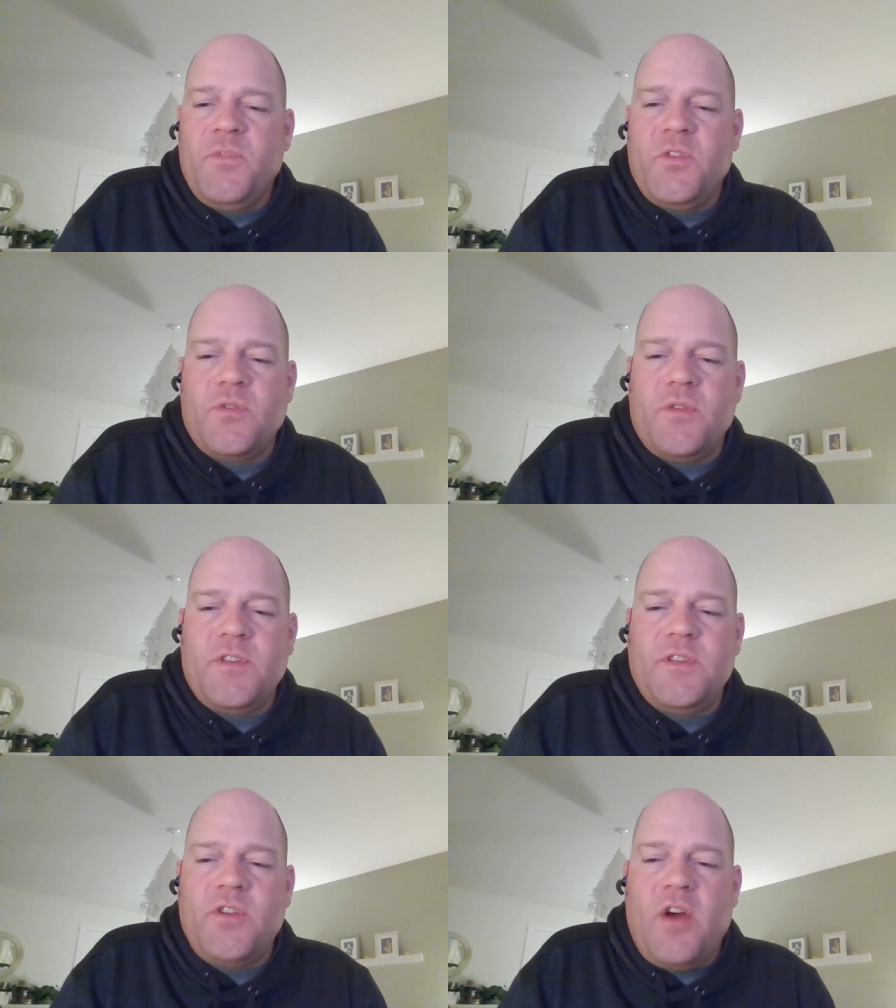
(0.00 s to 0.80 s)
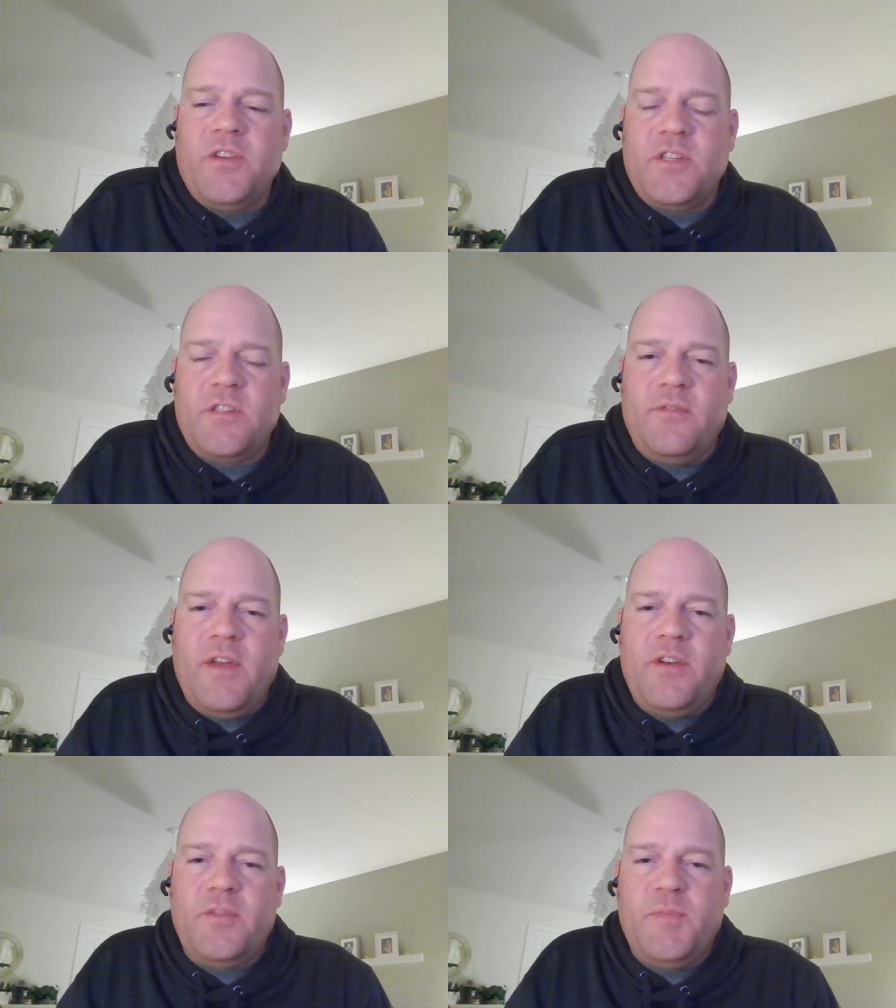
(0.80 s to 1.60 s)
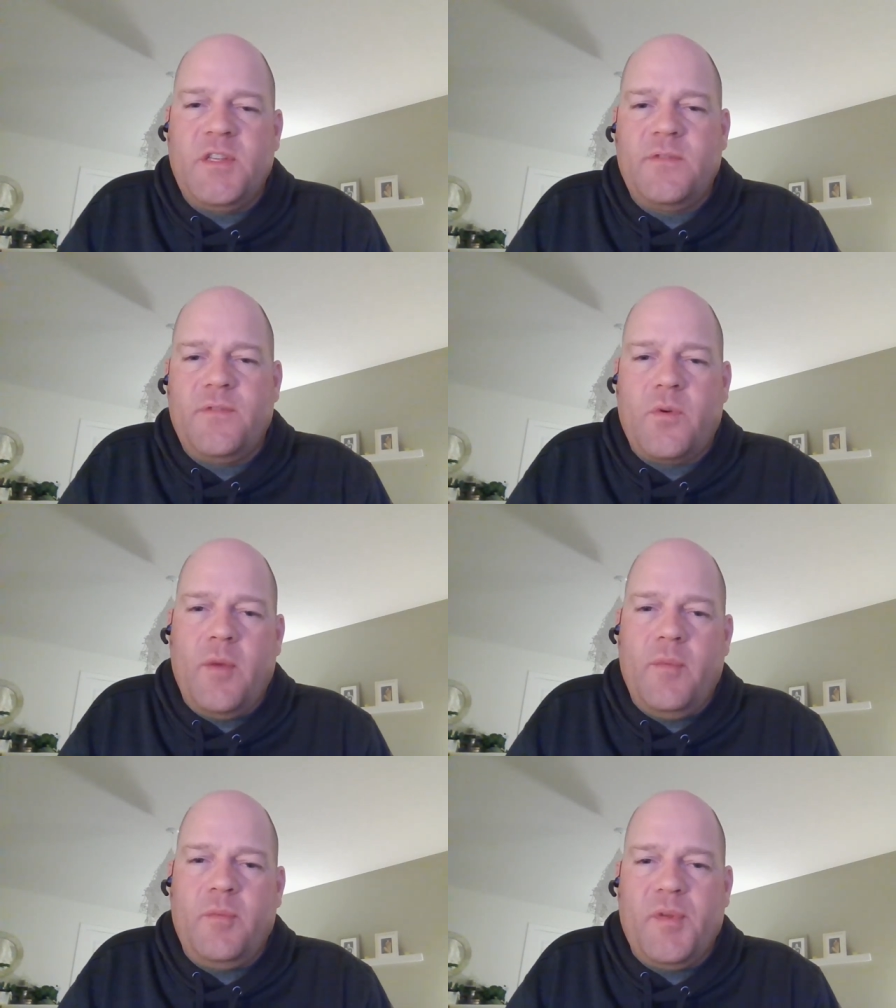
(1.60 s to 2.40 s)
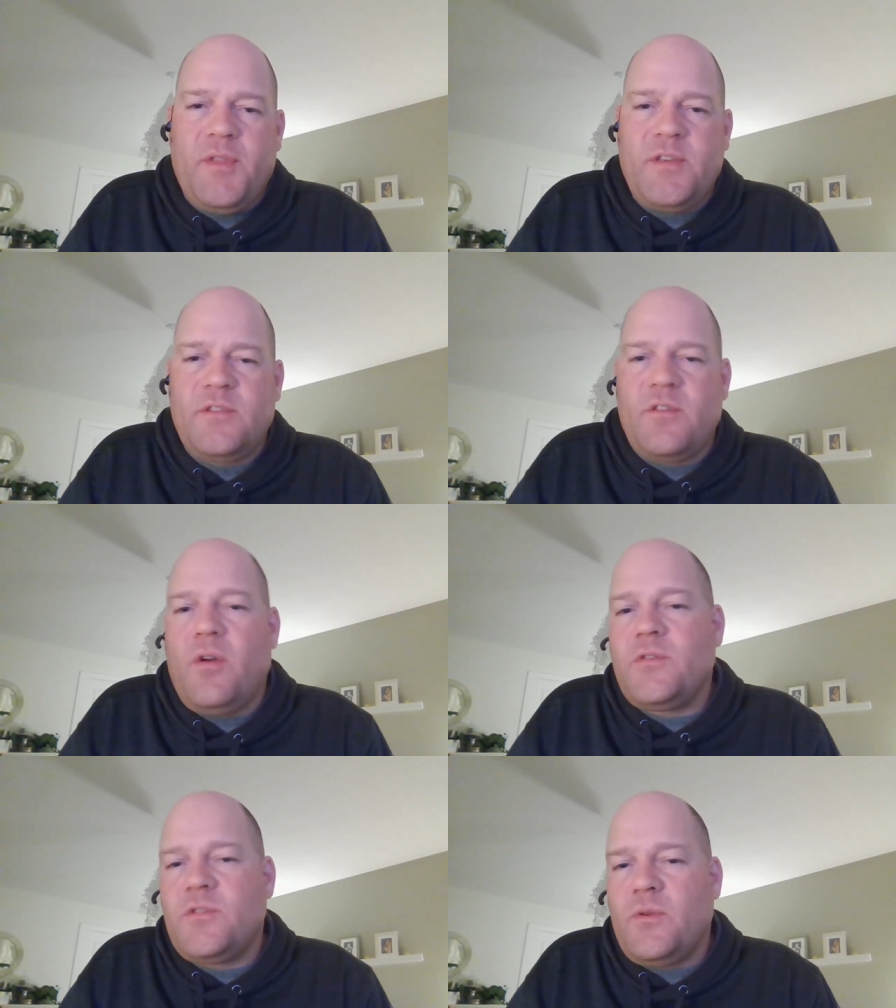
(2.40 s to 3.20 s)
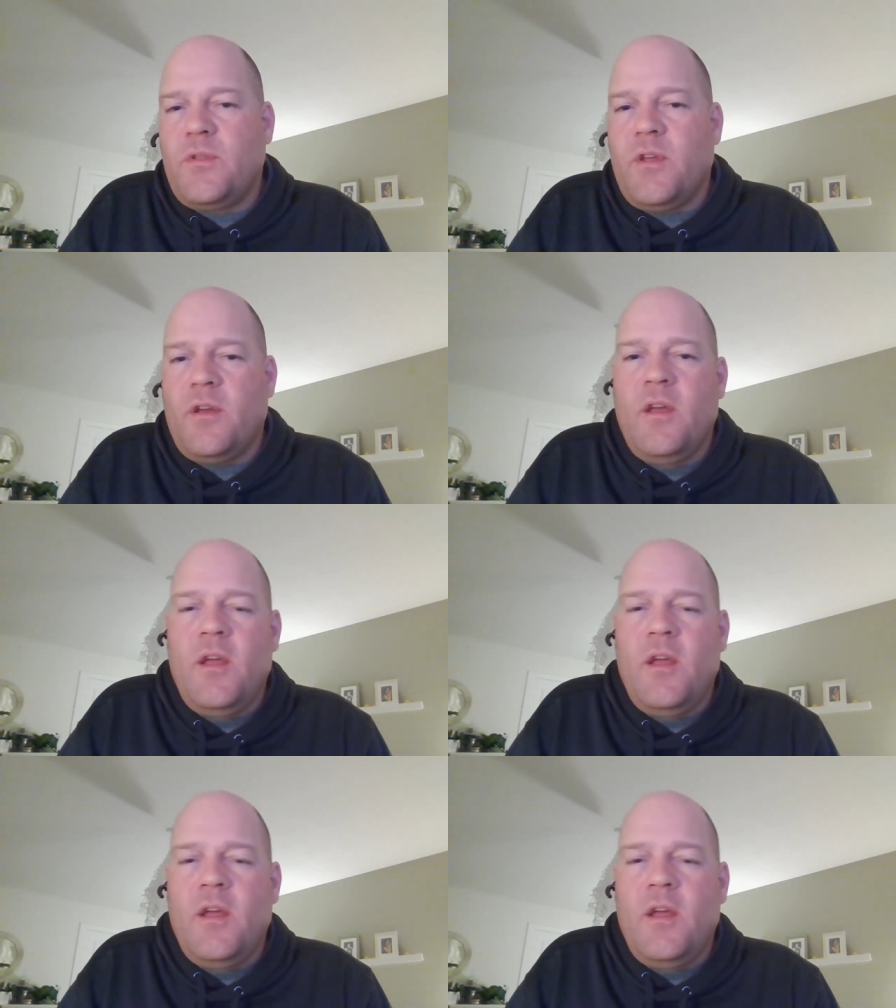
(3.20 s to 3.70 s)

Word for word: So this is not just the vendor's piece of equipment, but this is also the